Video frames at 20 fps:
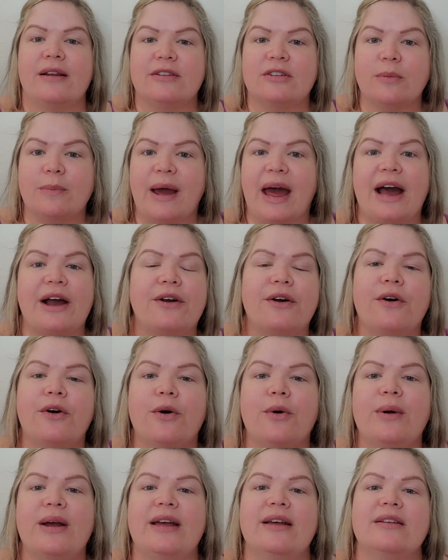
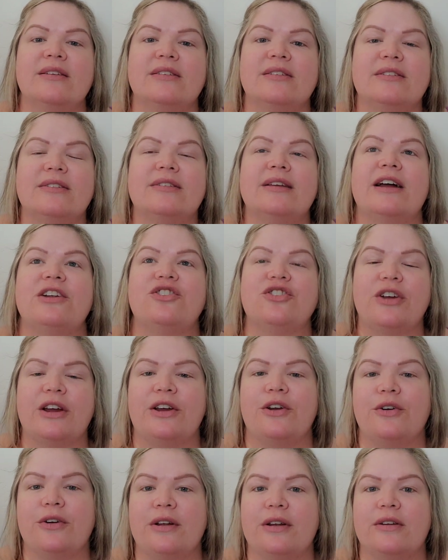Tobacco is such a
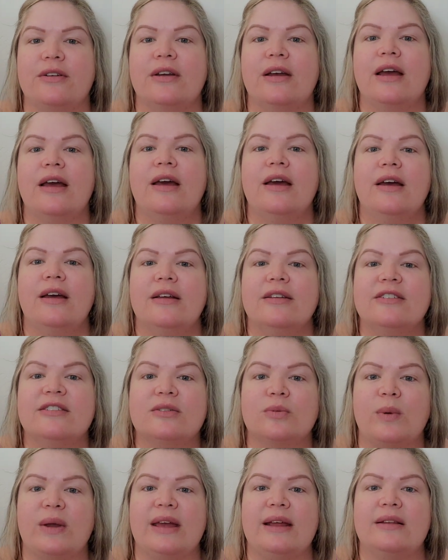good
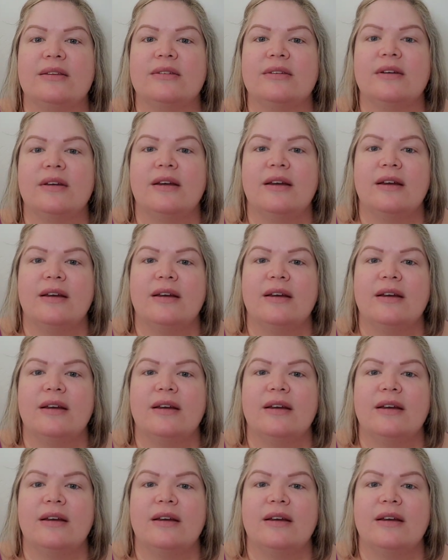sweet,